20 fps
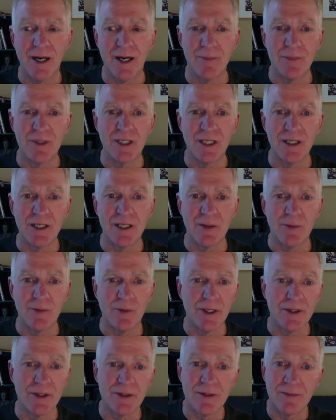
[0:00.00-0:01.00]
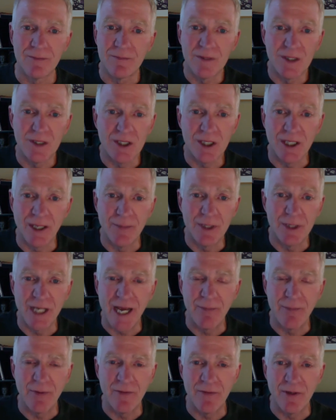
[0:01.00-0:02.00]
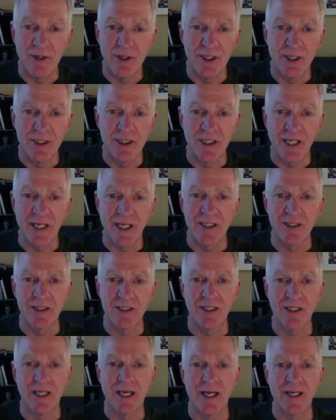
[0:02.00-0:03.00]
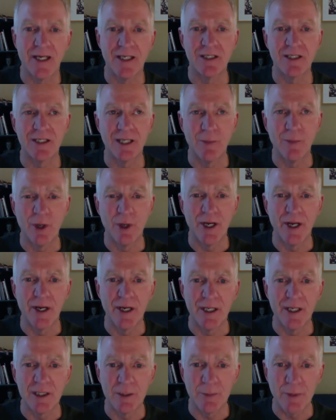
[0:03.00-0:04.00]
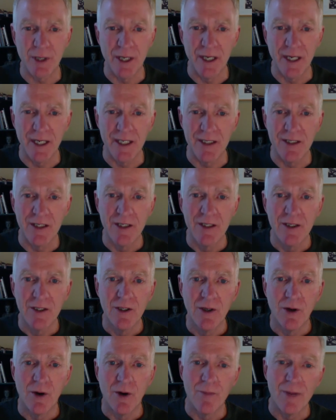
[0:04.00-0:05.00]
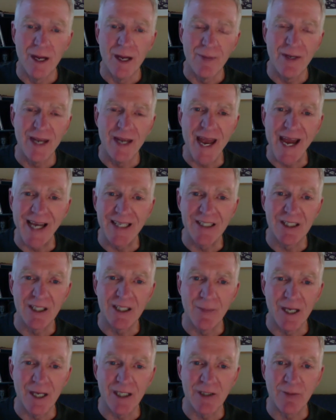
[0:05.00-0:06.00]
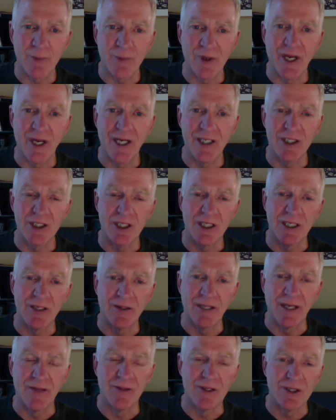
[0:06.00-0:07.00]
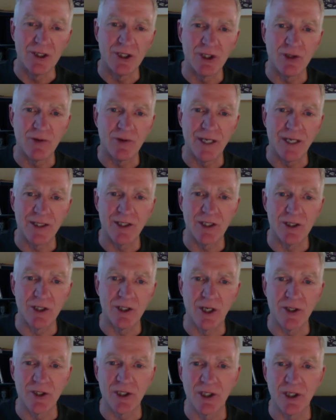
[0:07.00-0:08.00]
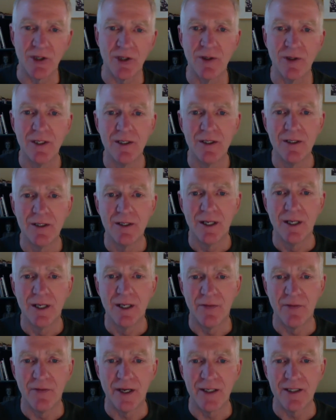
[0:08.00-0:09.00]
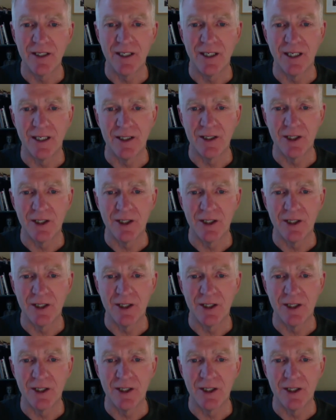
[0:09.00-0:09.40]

dealing with some type of illness that is somewhat unexplained, or maybe has some explanation and the stress is also affecting it.